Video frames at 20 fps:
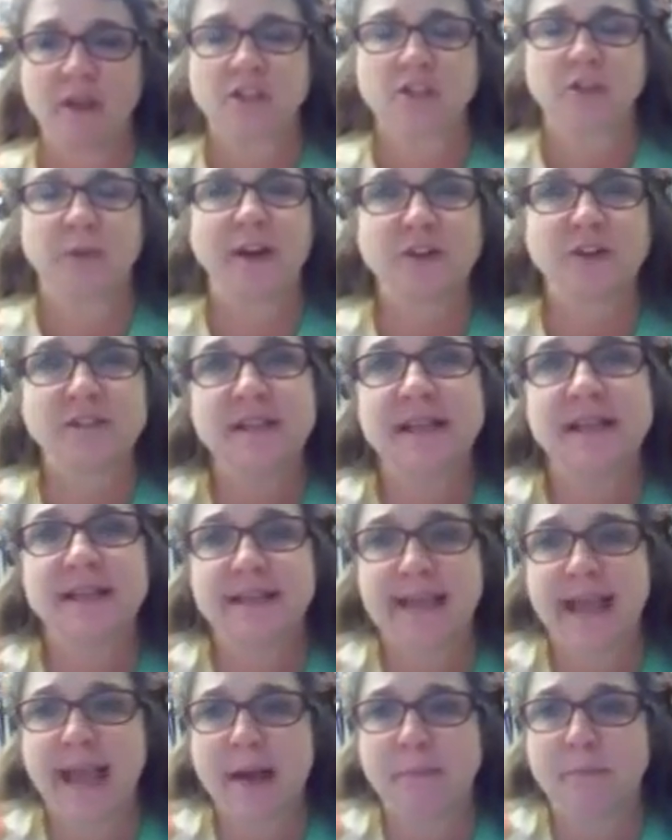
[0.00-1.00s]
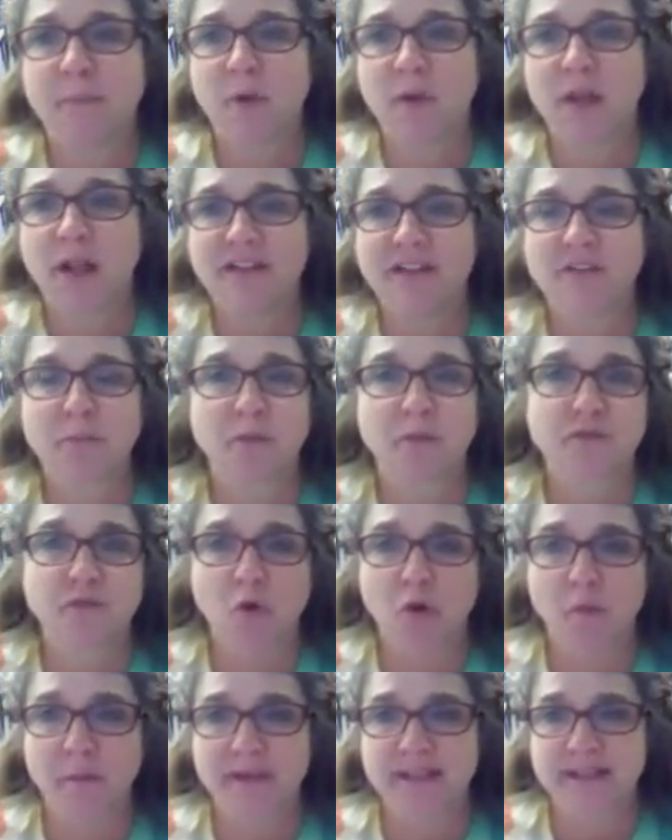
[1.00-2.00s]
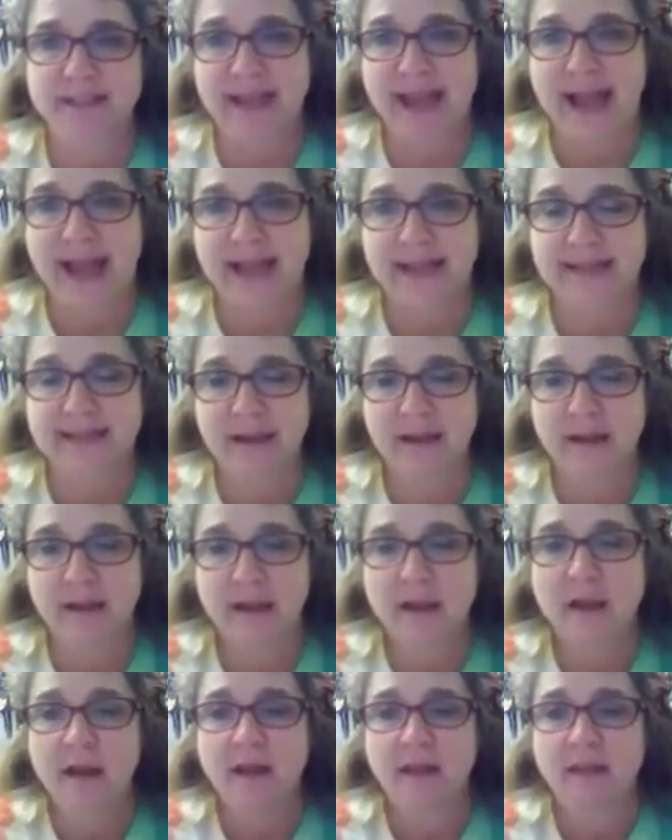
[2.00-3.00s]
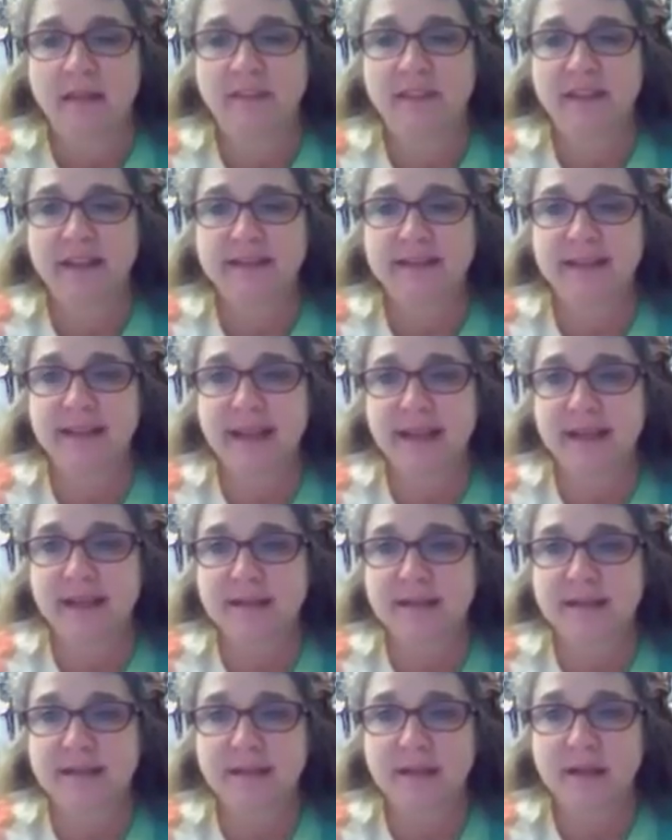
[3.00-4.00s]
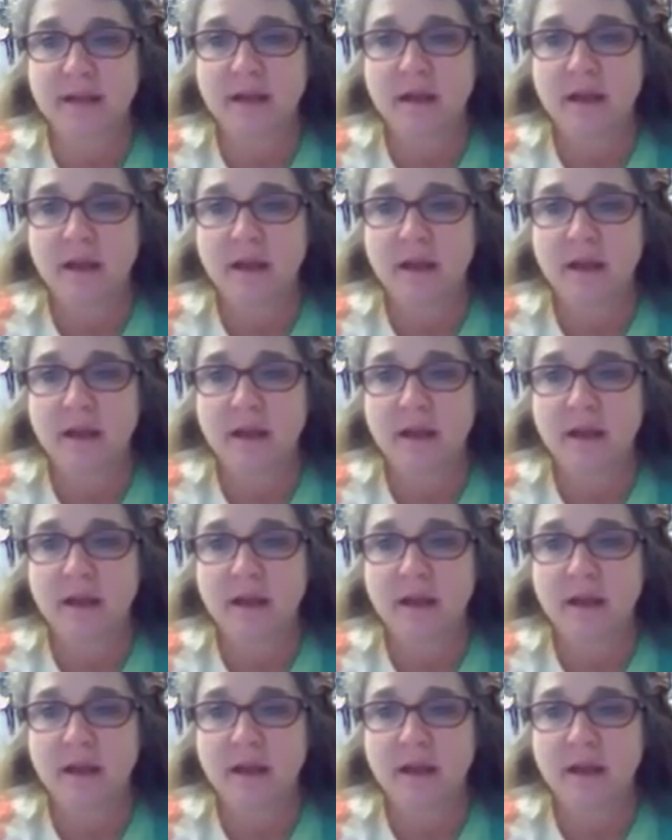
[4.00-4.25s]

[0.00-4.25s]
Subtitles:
So here's an example of a performance task. This is,